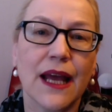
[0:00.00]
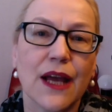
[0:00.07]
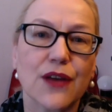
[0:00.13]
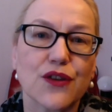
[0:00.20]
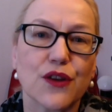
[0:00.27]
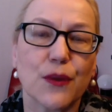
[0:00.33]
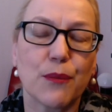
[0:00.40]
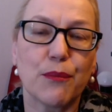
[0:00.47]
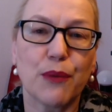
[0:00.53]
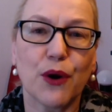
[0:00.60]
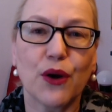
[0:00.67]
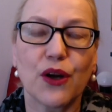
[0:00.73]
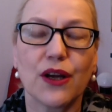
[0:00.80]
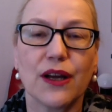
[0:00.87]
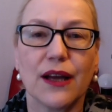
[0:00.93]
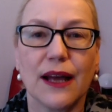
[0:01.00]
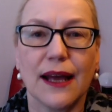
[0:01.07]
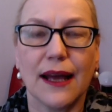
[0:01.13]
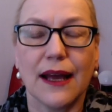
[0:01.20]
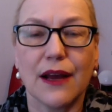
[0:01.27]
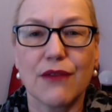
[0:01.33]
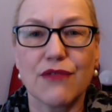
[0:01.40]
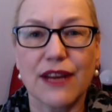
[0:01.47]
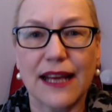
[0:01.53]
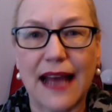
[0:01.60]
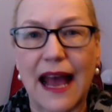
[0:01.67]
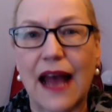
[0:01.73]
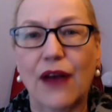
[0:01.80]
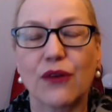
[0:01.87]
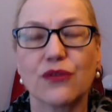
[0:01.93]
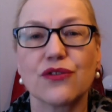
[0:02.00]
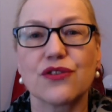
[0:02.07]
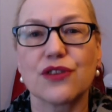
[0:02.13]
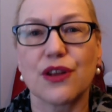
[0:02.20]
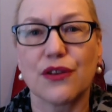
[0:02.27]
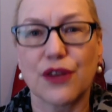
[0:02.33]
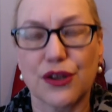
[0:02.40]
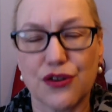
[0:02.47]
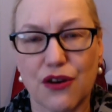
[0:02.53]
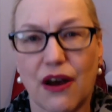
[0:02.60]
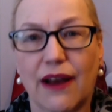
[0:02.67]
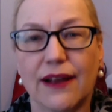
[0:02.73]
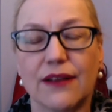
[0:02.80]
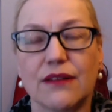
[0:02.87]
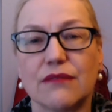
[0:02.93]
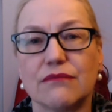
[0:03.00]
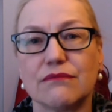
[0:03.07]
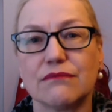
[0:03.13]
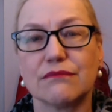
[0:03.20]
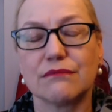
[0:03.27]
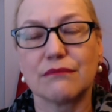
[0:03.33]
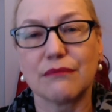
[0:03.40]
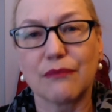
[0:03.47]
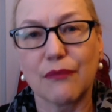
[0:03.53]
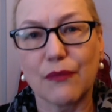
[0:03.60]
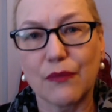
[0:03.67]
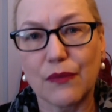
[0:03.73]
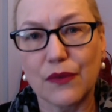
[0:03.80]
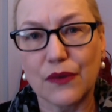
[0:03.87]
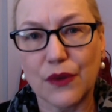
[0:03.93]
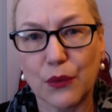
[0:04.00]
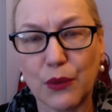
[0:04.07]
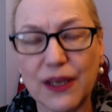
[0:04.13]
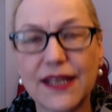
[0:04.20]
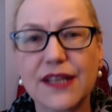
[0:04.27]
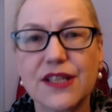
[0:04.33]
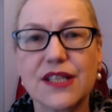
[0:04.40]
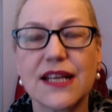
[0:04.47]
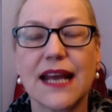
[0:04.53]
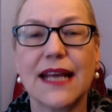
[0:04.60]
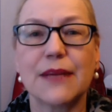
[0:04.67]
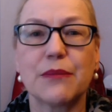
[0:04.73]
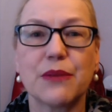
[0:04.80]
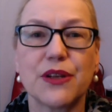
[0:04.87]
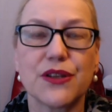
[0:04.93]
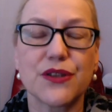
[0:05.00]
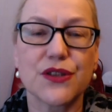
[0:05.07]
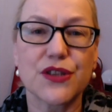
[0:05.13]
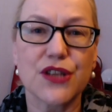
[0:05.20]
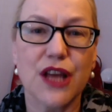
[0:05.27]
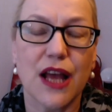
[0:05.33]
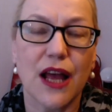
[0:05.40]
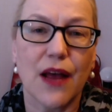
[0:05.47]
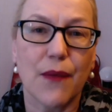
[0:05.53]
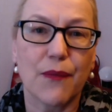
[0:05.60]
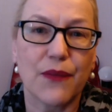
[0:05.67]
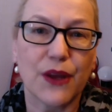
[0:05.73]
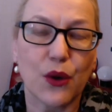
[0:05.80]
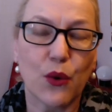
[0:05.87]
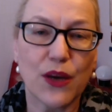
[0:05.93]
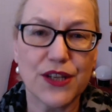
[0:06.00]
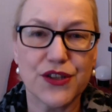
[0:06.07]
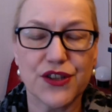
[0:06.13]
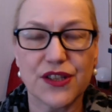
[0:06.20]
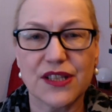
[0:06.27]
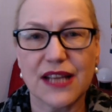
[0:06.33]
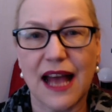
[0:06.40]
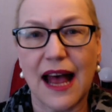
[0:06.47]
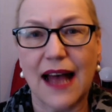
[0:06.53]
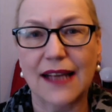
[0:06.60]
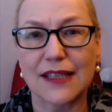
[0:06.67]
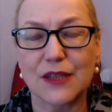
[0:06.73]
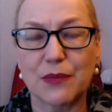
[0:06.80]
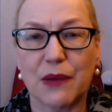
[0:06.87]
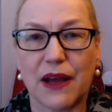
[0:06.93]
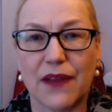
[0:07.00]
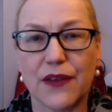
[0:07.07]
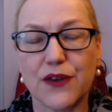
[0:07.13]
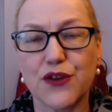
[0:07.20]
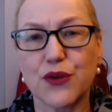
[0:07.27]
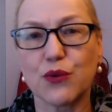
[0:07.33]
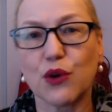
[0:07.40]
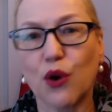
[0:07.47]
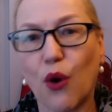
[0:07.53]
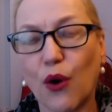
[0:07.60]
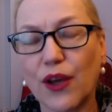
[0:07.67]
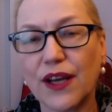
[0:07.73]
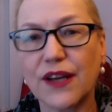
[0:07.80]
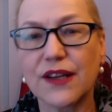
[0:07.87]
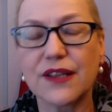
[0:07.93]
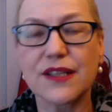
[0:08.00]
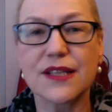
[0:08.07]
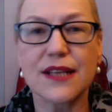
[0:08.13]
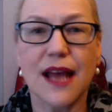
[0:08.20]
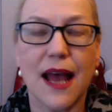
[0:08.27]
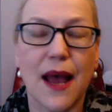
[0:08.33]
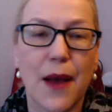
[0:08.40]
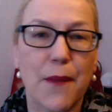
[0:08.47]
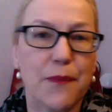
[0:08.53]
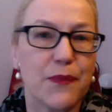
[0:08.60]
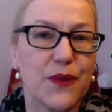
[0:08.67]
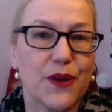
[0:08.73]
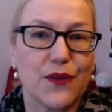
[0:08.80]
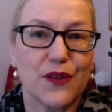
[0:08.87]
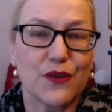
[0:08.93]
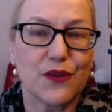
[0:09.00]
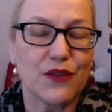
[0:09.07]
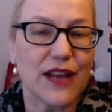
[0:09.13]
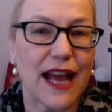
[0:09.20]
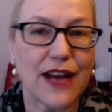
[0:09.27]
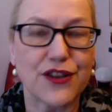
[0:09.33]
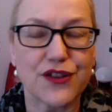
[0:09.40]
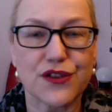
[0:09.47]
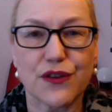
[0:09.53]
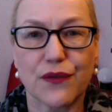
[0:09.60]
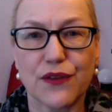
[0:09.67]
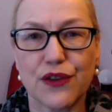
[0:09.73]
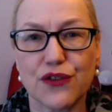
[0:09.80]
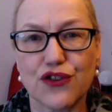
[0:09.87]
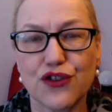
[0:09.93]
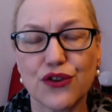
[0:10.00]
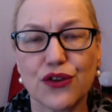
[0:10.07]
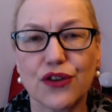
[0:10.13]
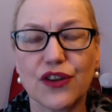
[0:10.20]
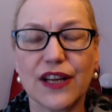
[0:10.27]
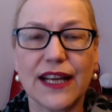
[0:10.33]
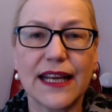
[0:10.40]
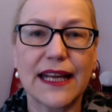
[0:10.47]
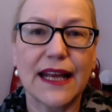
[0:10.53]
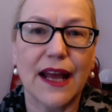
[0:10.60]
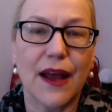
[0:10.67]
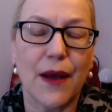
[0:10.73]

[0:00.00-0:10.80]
So the book recounts the trial, the witness statements, the questions asked by the two lawyers, the reactions of the jury,